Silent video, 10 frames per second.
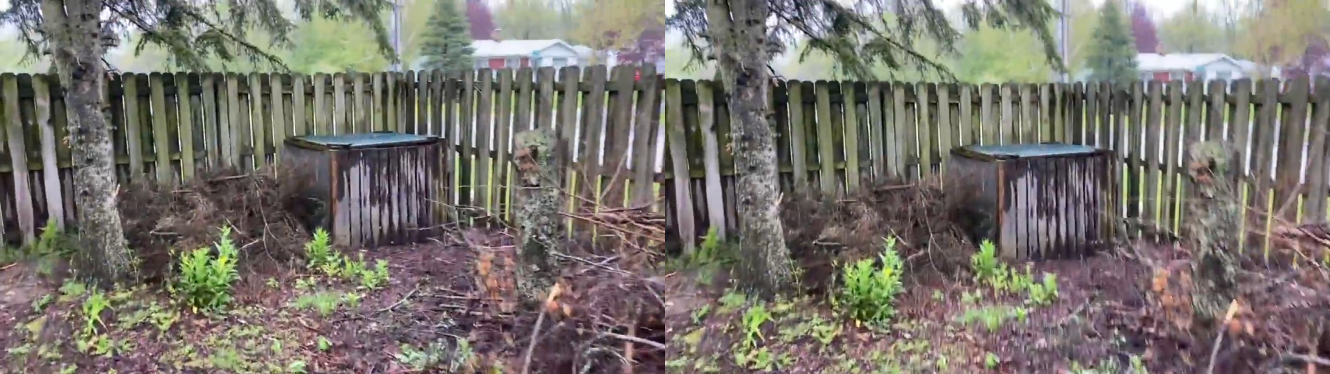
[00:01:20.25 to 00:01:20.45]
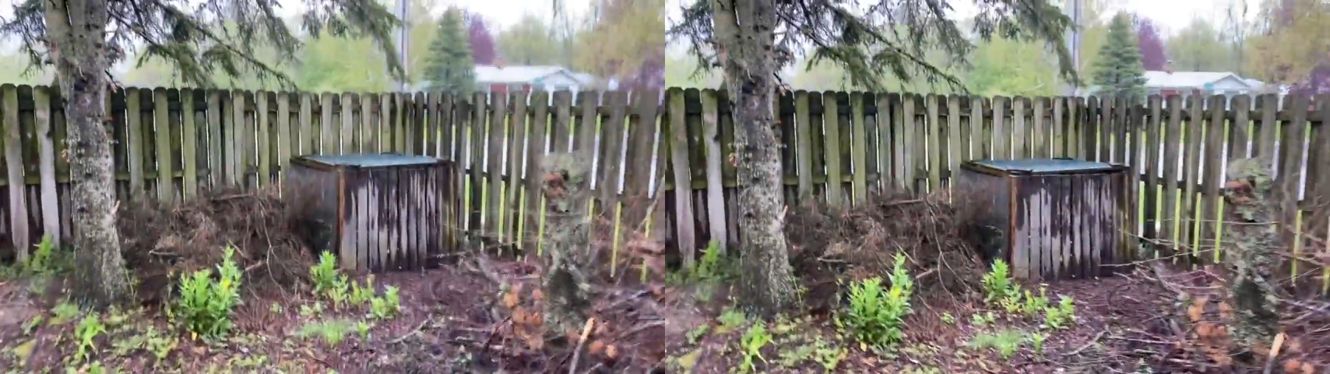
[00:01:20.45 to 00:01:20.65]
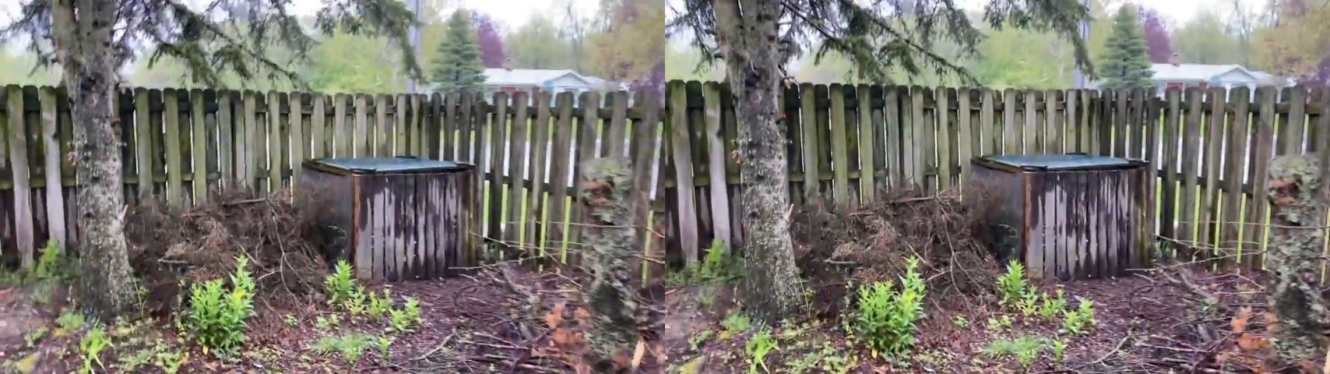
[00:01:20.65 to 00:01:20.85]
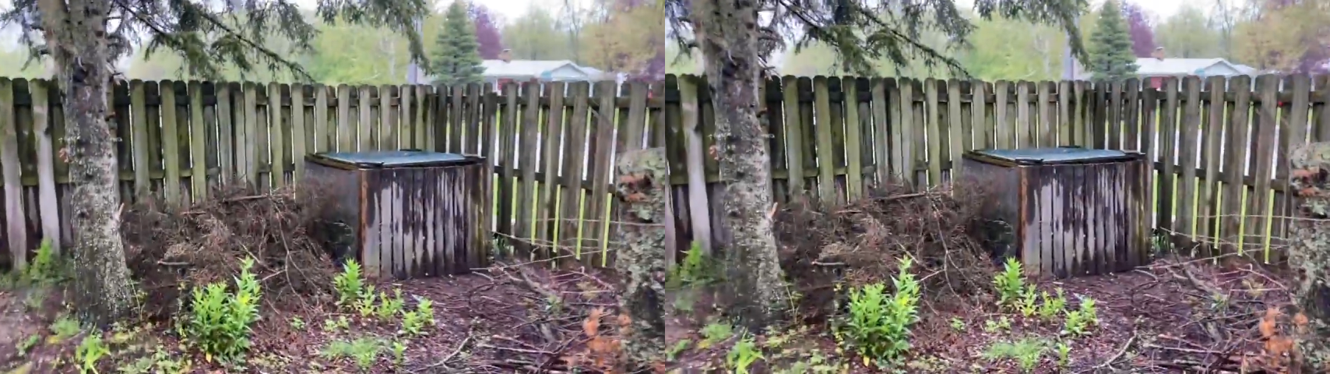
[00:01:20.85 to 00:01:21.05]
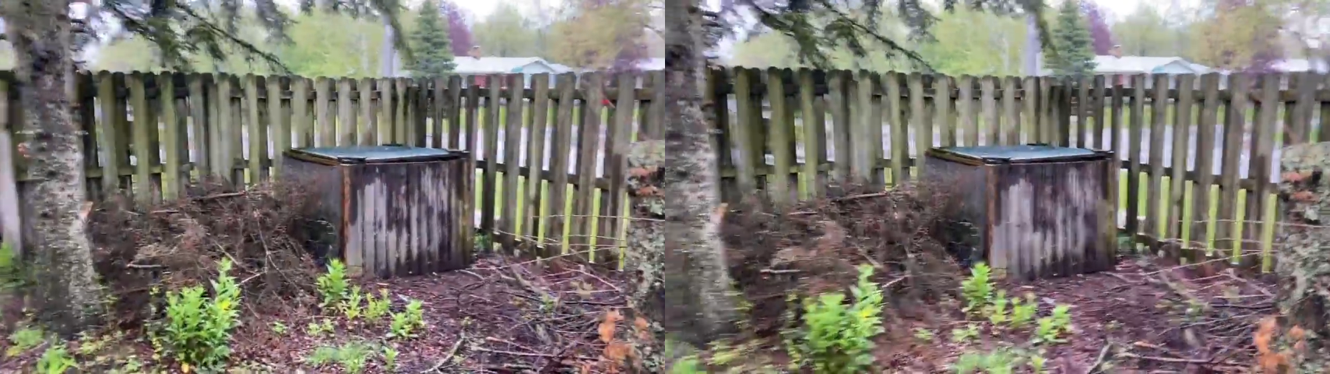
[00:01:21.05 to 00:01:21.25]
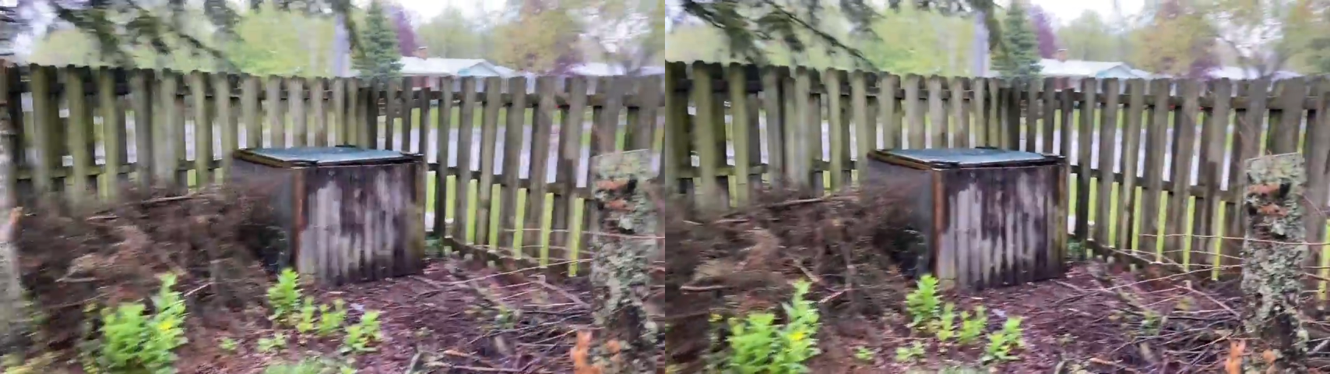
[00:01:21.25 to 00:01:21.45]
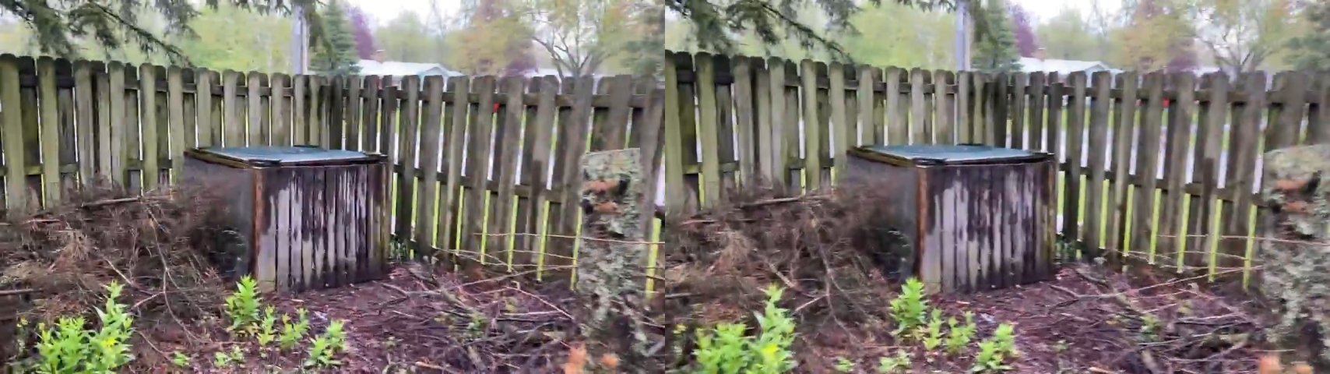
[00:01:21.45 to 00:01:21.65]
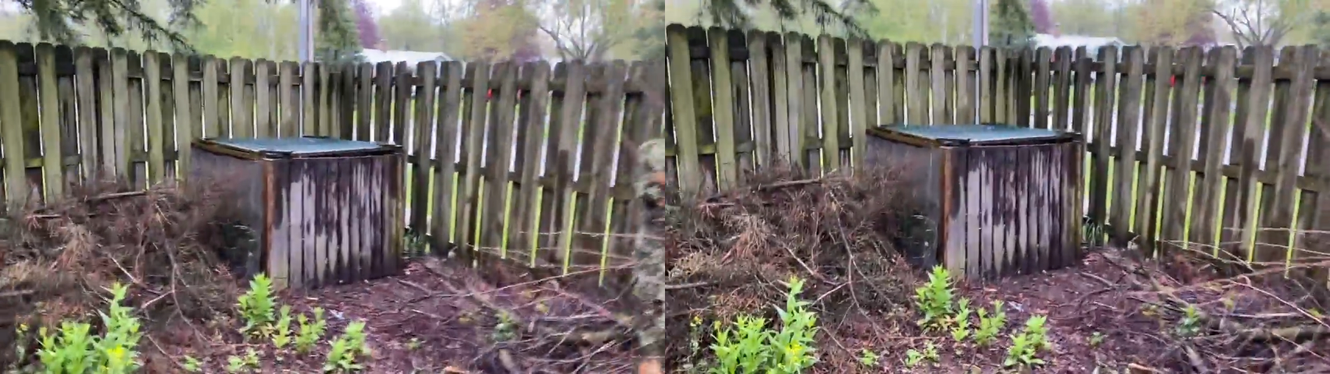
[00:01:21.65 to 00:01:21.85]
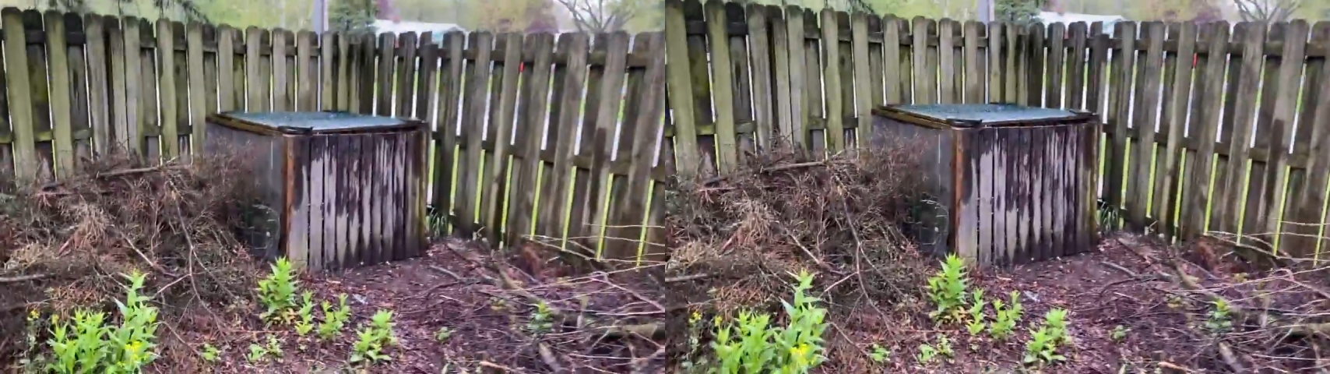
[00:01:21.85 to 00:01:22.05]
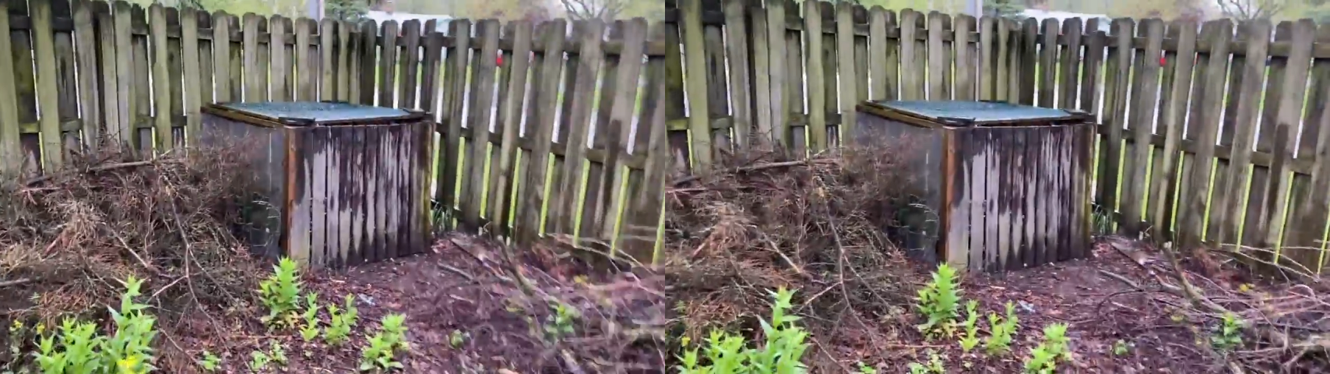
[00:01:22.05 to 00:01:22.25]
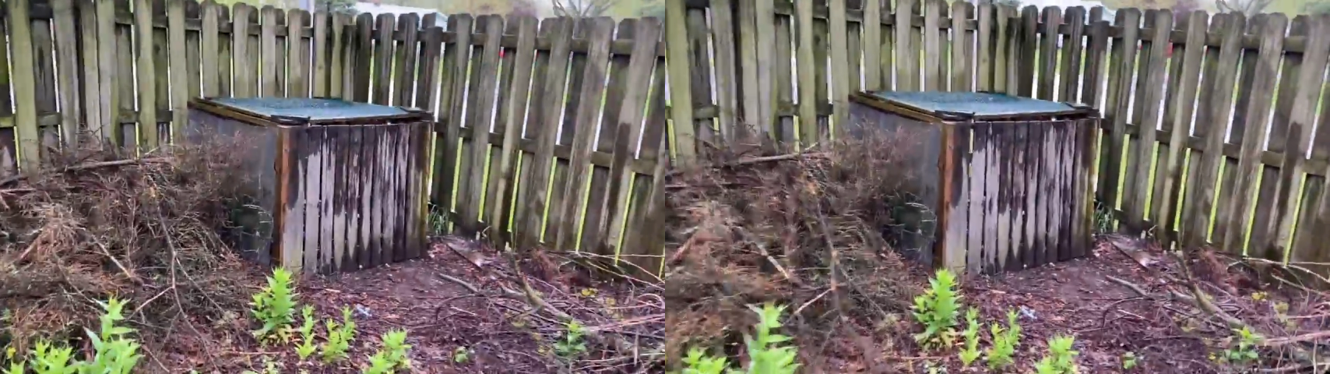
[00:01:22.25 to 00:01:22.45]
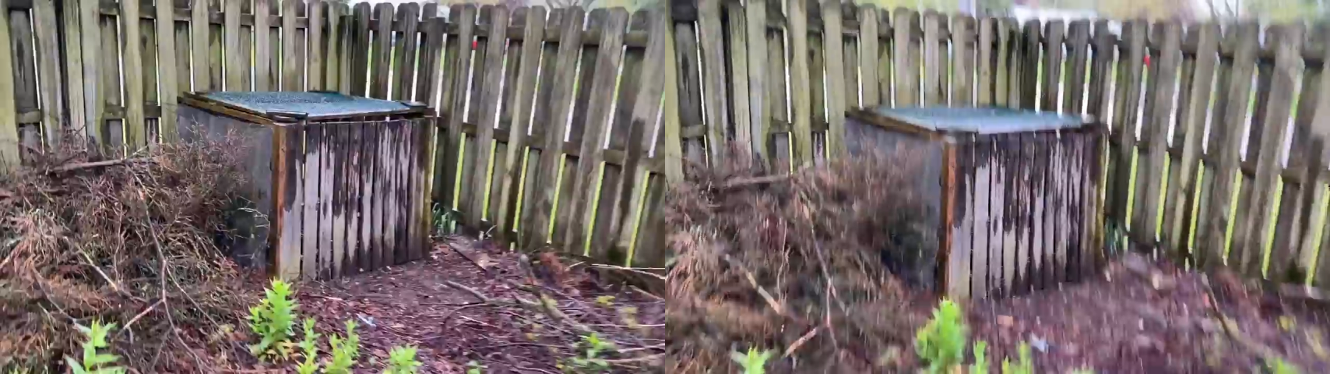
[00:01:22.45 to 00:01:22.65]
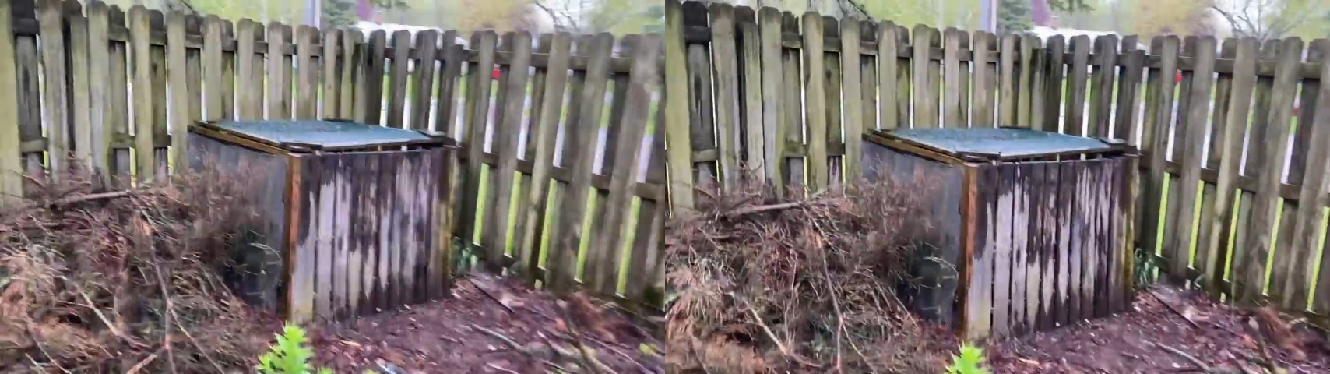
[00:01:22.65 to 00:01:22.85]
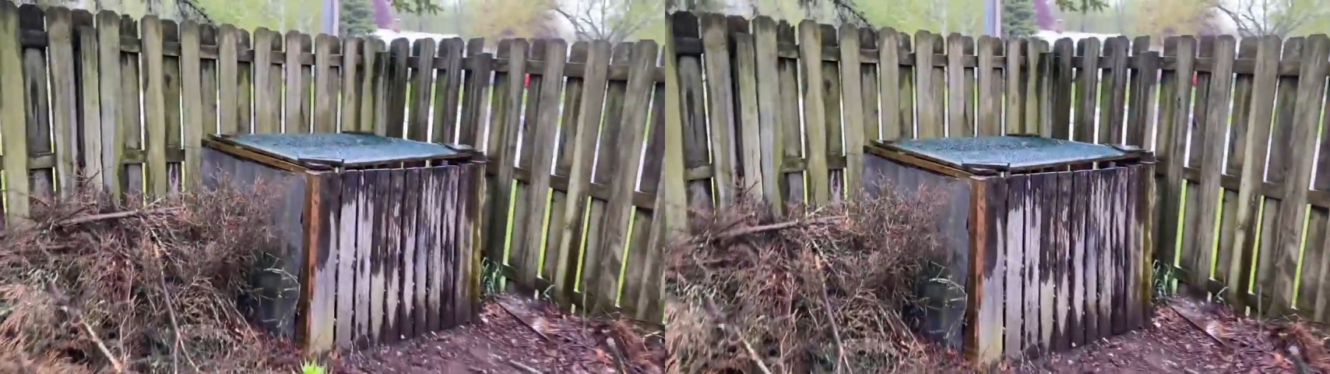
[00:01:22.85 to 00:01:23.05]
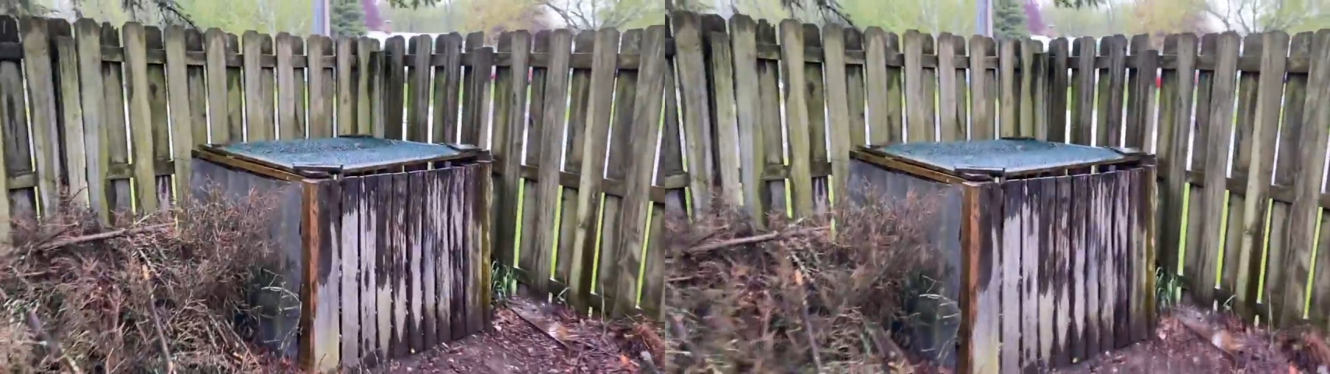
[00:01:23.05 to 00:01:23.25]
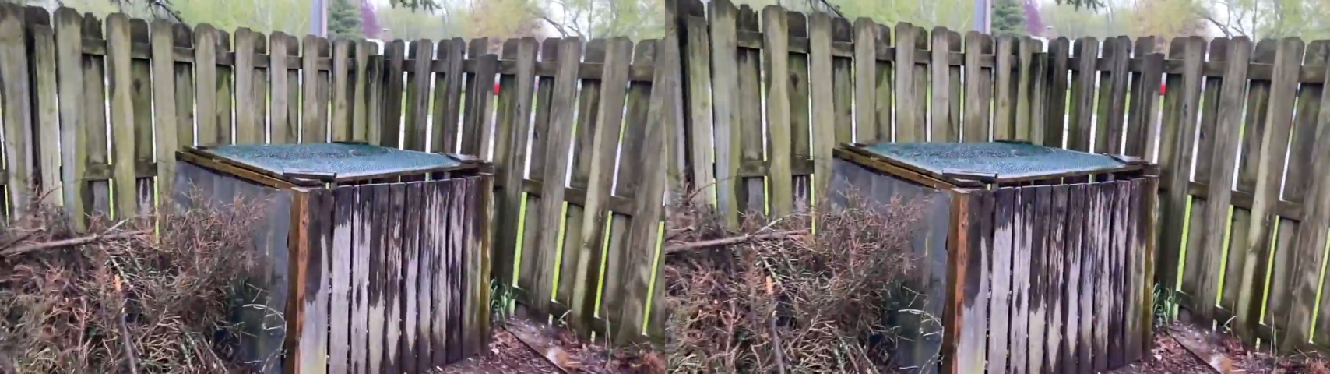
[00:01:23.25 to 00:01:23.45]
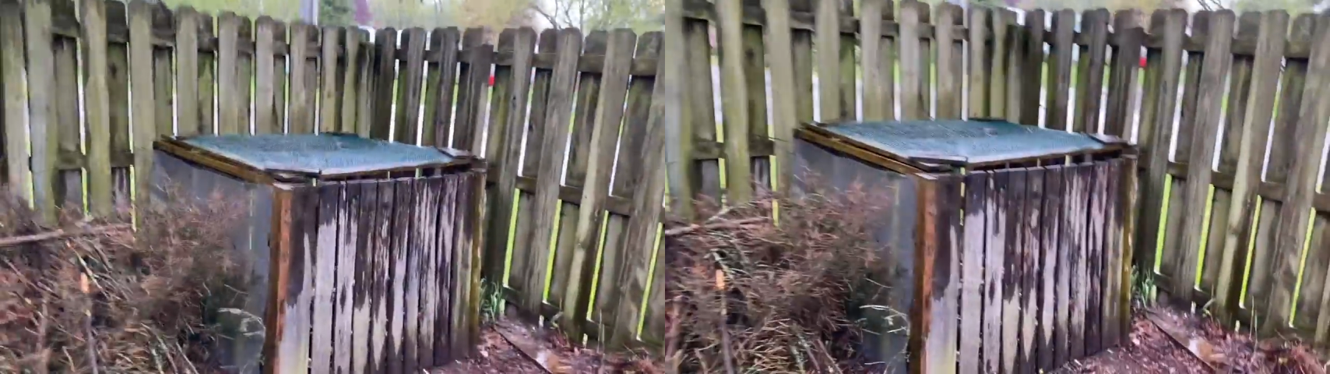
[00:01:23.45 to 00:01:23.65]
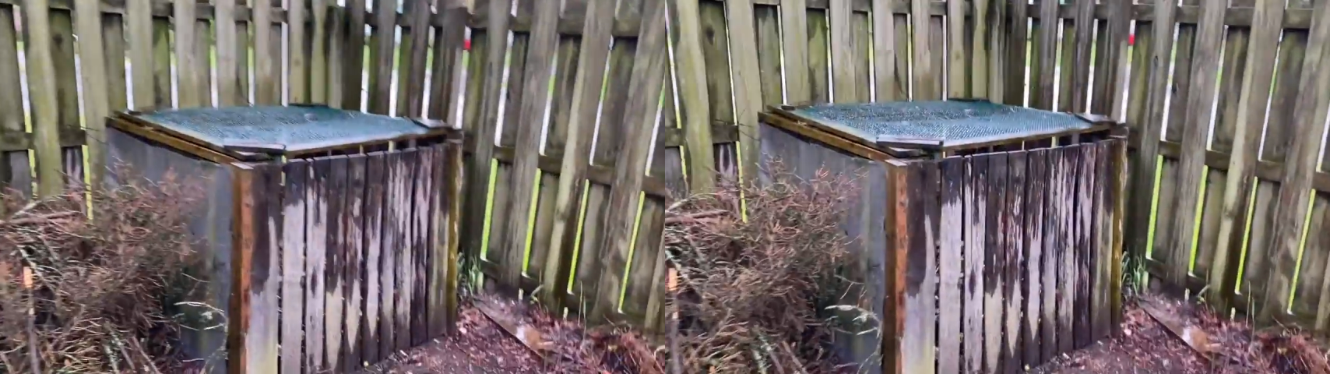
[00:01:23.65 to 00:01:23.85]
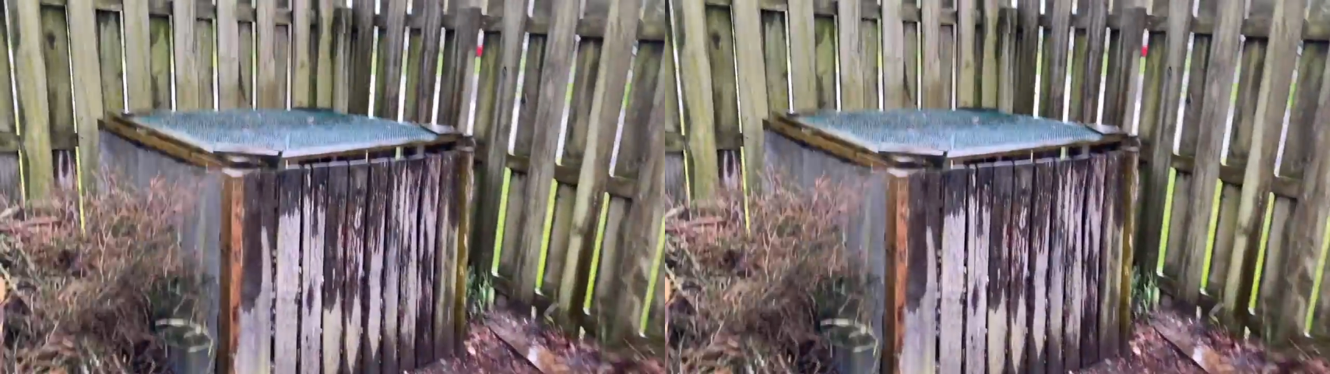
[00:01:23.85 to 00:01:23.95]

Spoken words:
(no speaker visible)